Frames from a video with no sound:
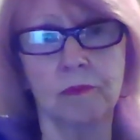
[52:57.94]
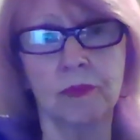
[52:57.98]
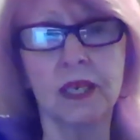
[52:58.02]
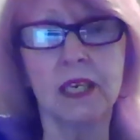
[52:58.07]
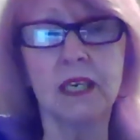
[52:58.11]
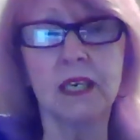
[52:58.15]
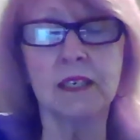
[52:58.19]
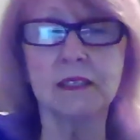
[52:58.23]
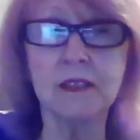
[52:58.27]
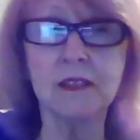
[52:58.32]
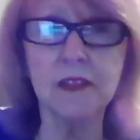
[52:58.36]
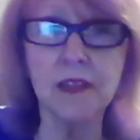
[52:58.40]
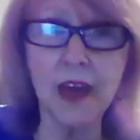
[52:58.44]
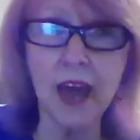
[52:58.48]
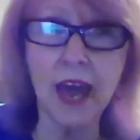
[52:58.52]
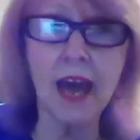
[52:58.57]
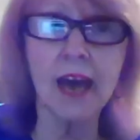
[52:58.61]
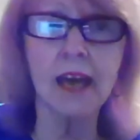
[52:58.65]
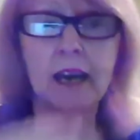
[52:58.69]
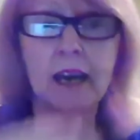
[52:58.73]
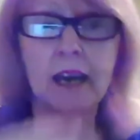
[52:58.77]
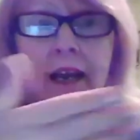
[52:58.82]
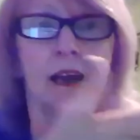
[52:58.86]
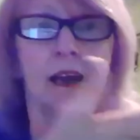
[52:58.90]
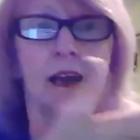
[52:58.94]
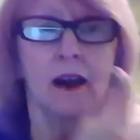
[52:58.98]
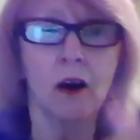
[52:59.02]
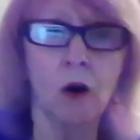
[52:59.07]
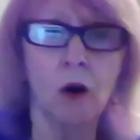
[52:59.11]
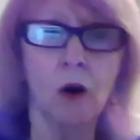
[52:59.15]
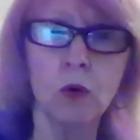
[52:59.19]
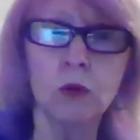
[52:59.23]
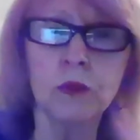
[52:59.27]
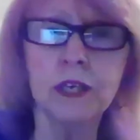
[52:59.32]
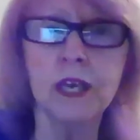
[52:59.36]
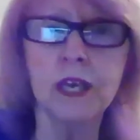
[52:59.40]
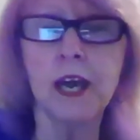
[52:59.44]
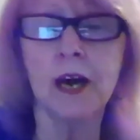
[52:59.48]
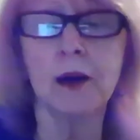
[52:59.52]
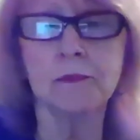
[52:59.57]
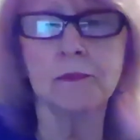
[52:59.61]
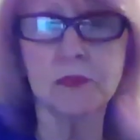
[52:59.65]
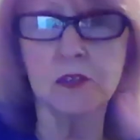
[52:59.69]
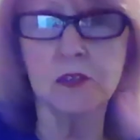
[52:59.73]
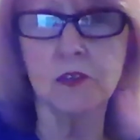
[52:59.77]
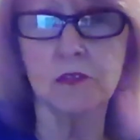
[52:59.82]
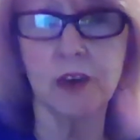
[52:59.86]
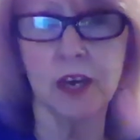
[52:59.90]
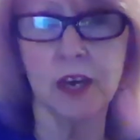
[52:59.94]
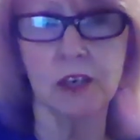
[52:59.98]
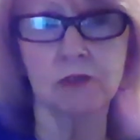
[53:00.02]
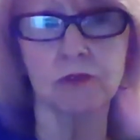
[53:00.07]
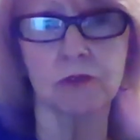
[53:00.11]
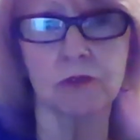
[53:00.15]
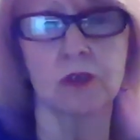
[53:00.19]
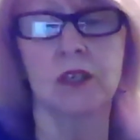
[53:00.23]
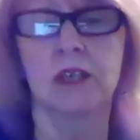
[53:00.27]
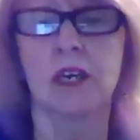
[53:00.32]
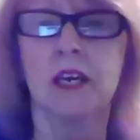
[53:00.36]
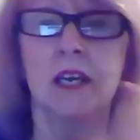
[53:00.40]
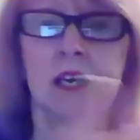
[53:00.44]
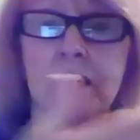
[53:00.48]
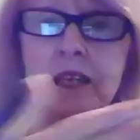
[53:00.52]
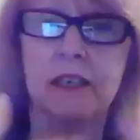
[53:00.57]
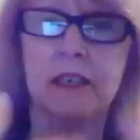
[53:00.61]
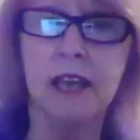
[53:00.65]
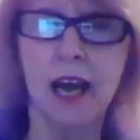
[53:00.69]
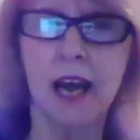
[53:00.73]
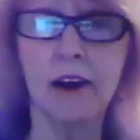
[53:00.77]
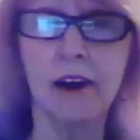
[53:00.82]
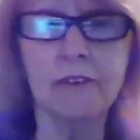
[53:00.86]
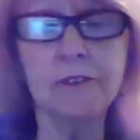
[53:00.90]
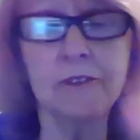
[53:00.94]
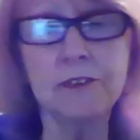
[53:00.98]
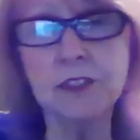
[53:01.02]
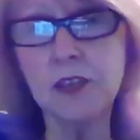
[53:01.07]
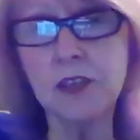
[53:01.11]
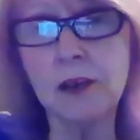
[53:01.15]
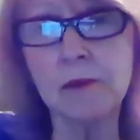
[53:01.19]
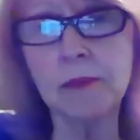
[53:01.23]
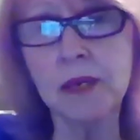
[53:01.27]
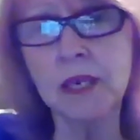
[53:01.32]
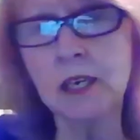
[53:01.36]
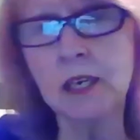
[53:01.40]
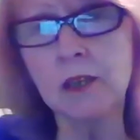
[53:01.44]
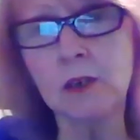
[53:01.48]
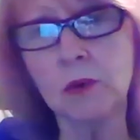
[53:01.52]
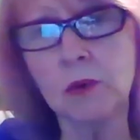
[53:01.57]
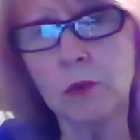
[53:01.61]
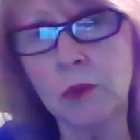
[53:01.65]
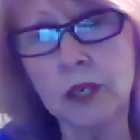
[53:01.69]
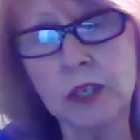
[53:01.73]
because that only helps the veteran. Now, if it's somebody in a